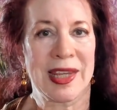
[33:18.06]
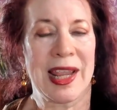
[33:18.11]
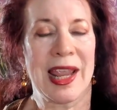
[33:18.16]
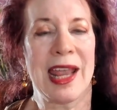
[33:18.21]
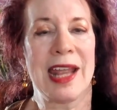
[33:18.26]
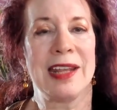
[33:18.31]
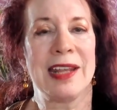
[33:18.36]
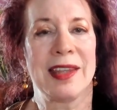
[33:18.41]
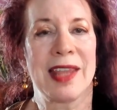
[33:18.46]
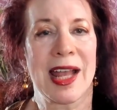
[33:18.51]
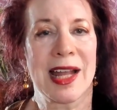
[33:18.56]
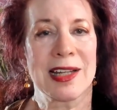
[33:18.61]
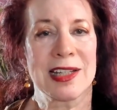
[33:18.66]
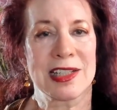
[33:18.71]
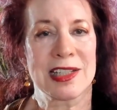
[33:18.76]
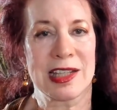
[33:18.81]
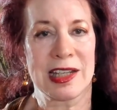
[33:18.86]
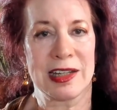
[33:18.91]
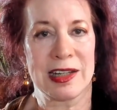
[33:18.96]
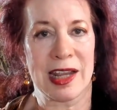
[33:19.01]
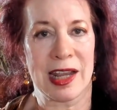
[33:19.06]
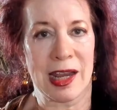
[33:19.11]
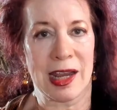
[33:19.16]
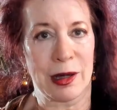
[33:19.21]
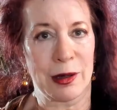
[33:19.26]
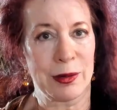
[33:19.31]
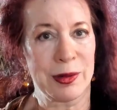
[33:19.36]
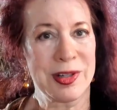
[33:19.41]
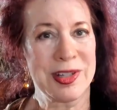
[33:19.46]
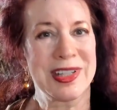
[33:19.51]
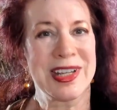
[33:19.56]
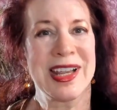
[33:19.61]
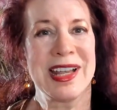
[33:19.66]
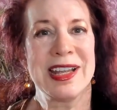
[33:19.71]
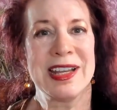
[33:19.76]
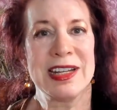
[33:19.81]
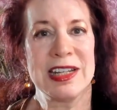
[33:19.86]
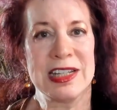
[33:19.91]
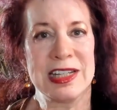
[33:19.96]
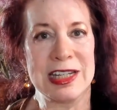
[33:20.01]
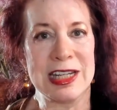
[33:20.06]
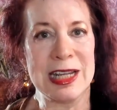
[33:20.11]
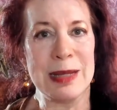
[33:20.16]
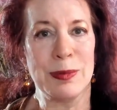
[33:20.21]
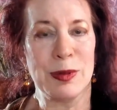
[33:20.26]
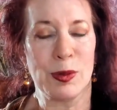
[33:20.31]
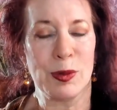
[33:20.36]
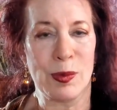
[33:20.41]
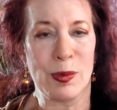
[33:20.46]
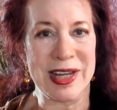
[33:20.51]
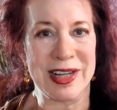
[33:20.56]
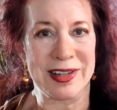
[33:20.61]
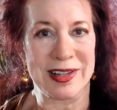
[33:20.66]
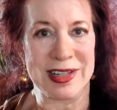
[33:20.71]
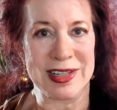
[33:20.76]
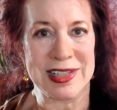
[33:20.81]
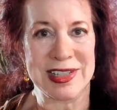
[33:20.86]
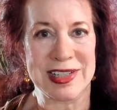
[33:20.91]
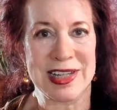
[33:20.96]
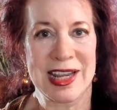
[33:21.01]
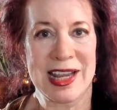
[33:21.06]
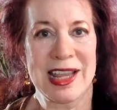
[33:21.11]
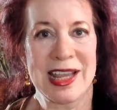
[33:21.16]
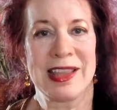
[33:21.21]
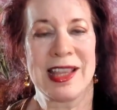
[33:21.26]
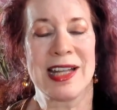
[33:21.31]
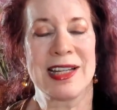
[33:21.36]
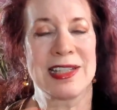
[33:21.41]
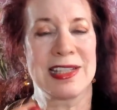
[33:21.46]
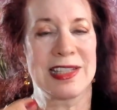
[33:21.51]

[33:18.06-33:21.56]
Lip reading: And that's the inherent deep weakness. That's